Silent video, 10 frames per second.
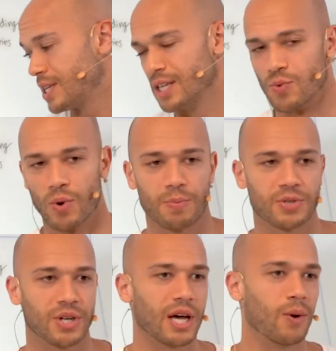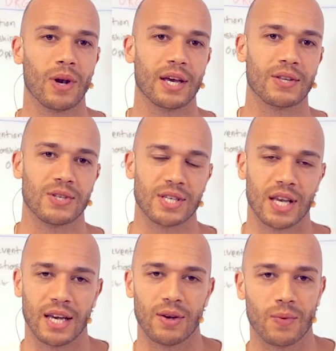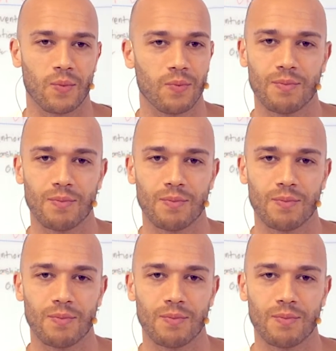Interruption. I like to say